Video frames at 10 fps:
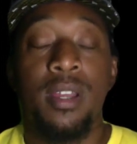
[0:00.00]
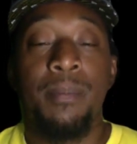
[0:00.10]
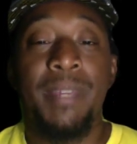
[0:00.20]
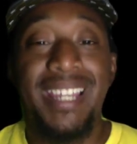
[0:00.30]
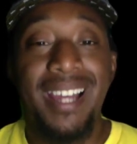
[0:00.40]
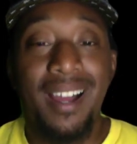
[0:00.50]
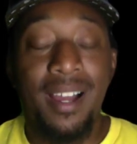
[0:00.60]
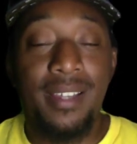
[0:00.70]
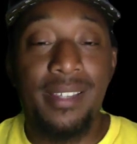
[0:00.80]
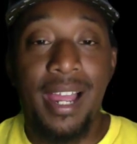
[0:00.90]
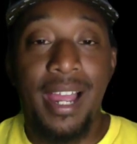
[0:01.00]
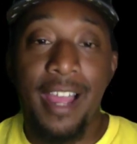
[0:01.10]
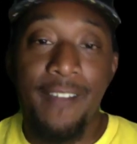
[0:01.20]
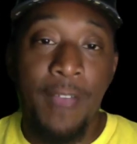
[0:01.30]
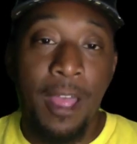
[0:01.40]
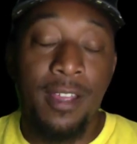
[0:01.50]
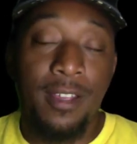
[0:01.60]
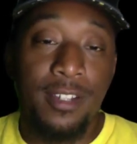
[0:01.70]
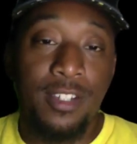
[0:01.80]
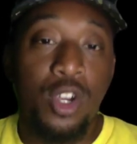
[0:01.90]
because I have
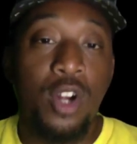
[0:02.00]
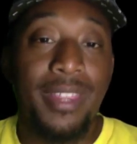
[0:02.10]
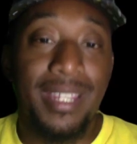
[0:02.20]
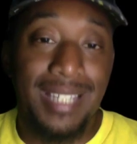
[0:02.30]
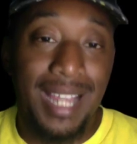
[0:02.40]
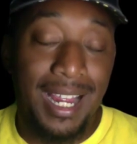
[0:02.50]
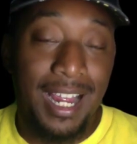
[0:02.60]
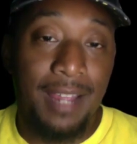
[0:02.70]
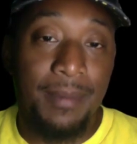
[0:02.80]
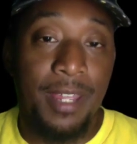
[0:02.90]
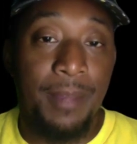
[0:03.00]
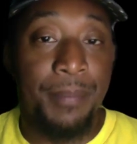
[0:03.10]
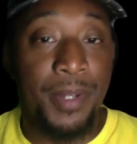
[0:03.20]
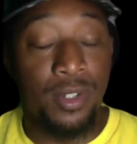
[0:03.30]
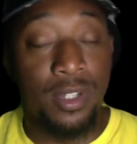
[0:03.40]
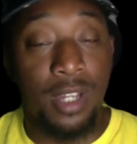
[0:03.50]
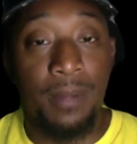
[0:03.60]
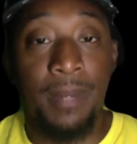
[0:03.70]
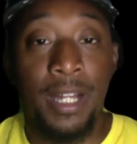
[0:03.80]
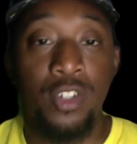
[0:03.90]
took the time and built up
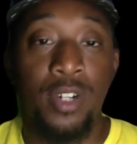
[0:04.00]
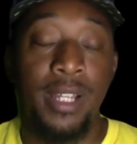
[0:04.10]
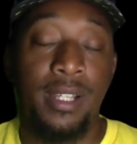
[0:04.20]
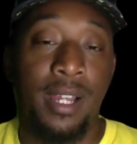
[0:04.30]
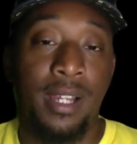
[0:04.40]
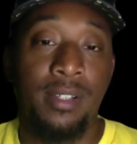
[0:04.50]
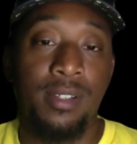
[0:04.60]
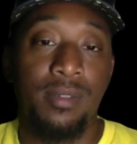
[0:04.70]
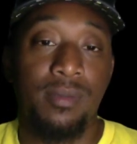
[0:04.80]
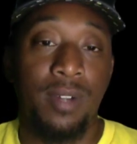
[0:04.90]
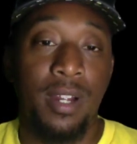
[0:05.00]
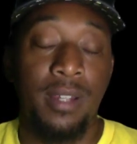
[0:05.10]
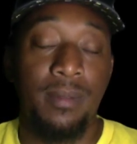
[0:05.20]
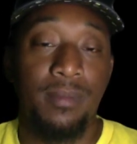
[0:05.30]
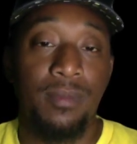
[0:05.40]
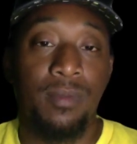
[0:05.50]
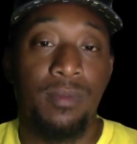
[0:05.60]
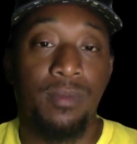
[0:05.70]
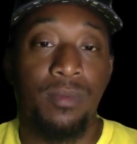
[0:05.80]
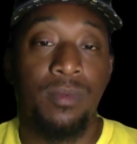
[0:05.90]
my trade lines, right?
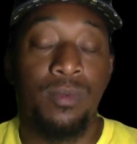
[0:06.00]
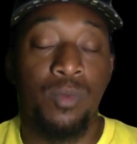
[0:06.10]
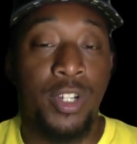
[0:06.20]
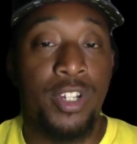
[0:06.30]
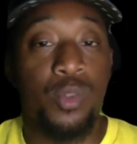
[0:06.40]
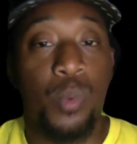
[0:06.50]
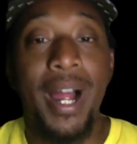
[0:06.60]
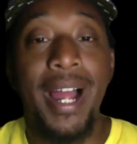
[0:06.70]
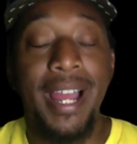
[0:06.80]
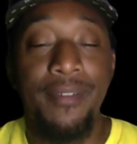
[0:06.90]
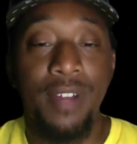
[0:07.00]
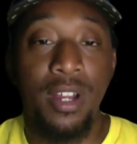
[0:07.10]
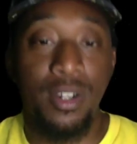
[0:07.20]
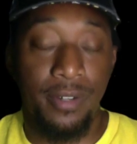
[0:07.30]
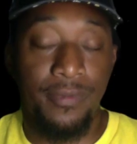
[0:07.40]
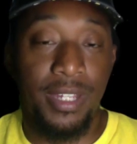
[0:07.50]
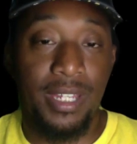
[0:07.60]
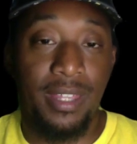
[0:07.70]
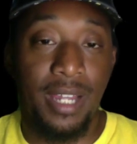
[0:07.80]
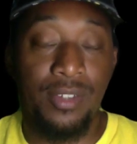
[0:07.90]
Which is why I have
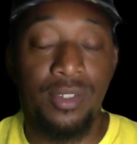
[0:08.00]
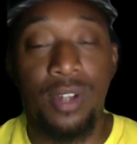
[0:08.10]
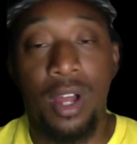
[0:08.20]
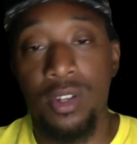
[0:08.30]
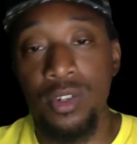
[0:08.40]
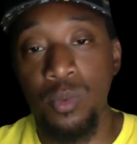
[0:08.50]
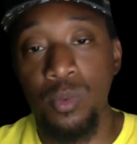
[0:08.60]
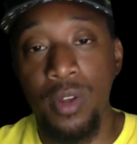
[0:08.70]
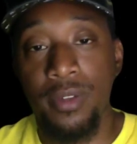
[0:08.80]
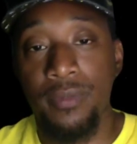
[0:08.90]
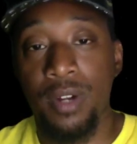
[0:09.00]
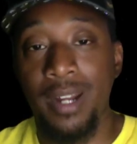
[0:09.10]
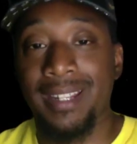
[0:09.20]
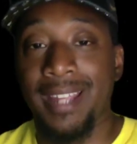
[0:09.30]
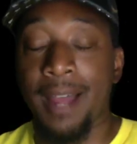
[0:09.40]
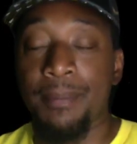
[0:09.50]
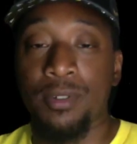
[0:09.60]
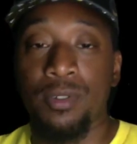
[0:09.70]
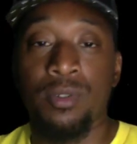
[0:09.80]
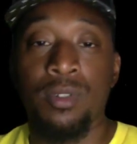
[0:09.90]
$150,000 worth of credit
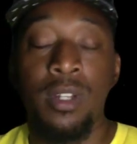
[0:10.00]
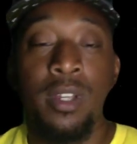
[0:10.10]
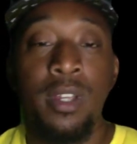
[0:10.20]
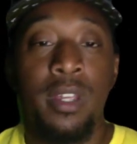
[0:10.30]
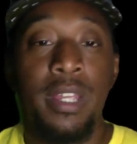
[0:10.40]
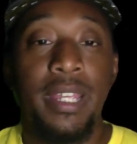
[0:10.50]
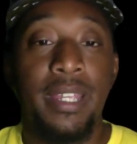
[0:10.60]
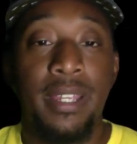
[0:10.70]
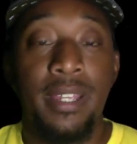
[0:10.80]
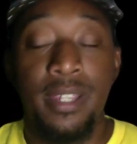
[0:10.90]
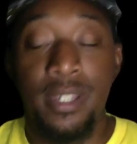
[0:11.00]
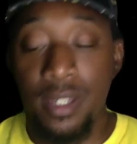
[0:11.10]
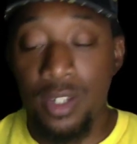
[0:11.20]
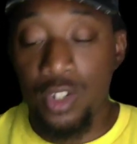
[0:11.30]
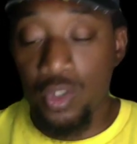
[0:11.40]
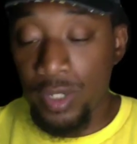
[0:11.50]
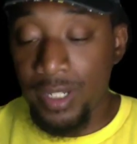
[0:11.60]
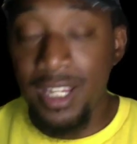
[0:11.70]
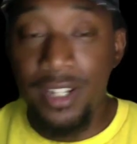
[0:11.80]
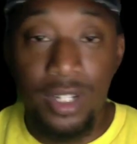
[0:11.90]
capital, is
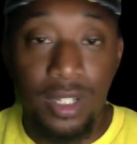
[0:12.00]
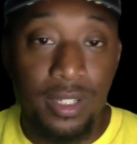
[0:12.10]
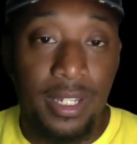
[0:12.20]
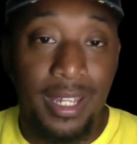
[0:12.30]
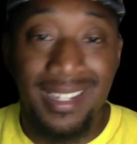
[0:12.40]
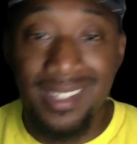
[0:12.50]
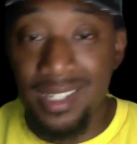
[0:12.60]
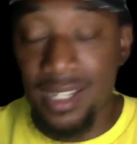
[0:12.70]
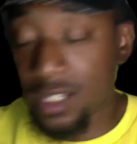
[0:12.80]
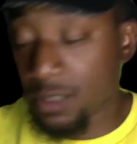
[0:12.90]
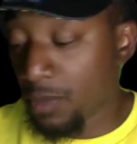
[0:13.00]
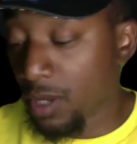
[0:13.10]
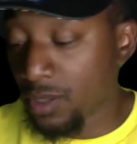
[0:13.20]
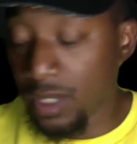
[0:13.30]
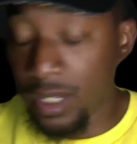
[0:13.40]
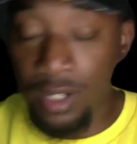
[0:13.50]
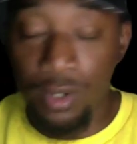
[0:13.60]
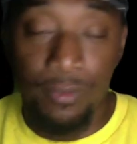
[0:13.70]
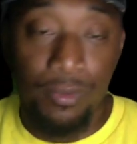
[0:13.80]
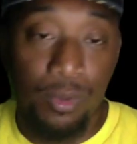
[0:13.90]
strategically 6-month
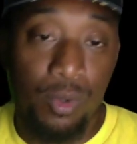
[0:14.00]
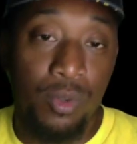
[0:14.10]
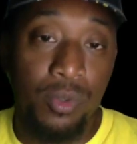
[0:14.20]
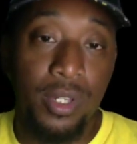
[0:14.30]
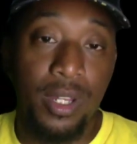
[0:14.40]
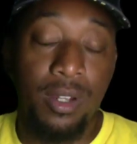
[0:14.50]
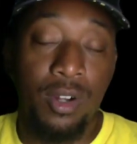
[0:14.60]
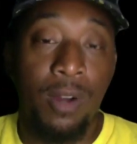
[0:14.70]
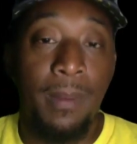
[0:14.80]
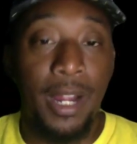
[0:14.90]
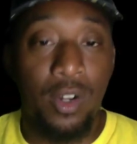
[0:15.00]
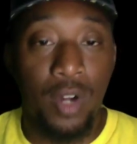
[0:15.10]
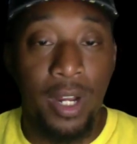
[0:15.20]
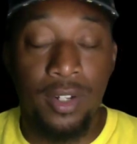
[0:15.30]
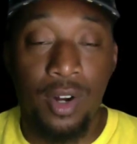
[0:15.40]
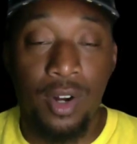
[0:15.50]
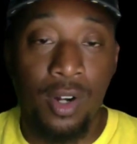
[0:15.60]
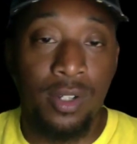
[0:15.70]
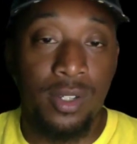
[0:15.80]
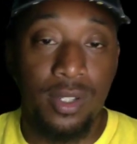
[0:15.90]
intervals on my credit
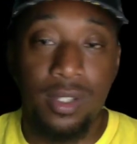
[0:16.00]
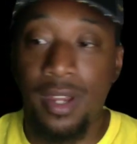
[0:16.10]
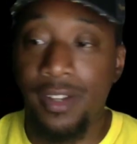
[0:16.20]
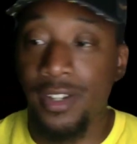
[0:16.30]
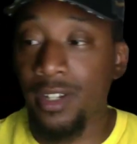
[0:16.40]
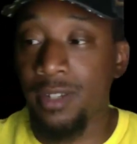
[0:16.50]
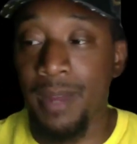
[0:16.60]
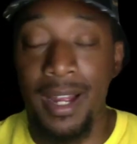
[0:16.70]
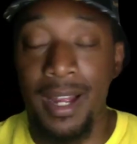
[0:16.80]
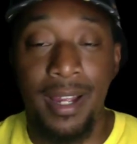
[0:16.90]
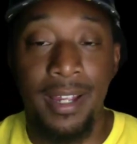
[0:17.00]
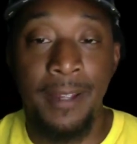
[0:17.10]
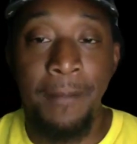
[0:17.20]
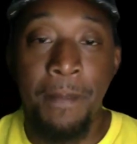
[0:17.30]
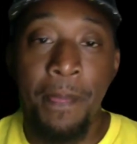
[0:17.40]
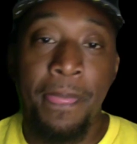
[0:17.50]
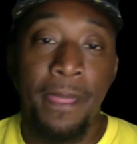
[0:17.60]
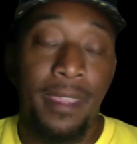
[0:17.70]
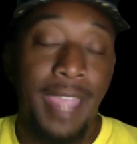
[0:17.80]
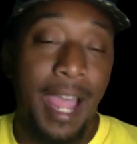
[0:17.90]
cards, such as my
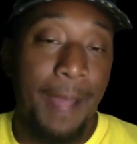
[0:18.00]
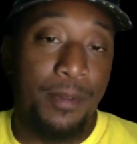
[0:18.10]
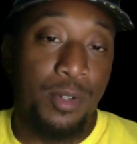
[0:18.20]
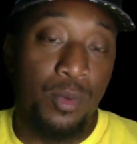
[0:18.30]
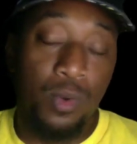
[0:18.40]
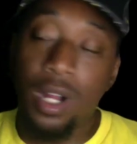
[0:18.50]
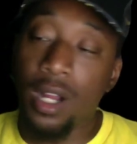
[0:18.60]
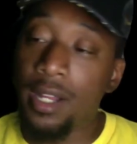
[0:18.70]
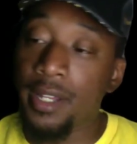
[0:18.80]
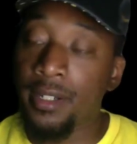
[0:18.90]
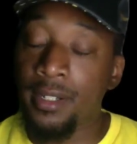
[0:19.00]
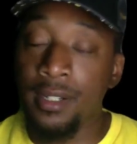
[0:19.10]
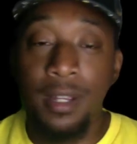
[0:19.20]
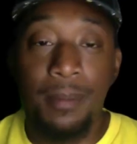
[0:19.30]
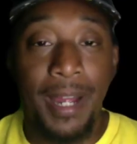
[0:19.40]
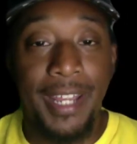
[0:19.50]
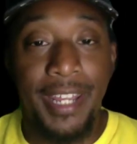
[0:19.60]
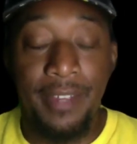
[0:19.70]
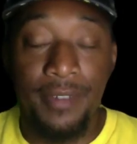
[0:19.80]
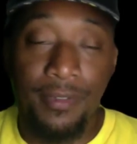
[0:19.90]
Capital One, my
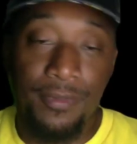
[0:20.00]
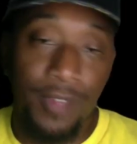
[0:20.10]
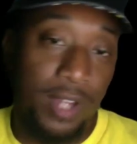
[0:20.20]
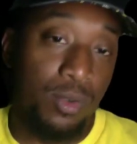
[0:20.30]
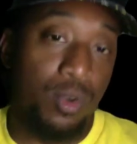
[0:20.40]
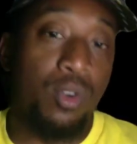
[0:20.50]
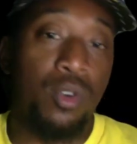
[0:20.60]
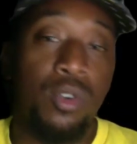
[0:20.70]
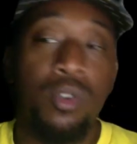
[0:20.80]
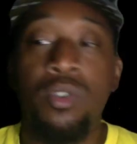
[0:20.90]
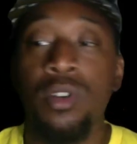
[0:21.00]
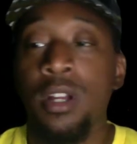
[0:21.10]
Navy Federal,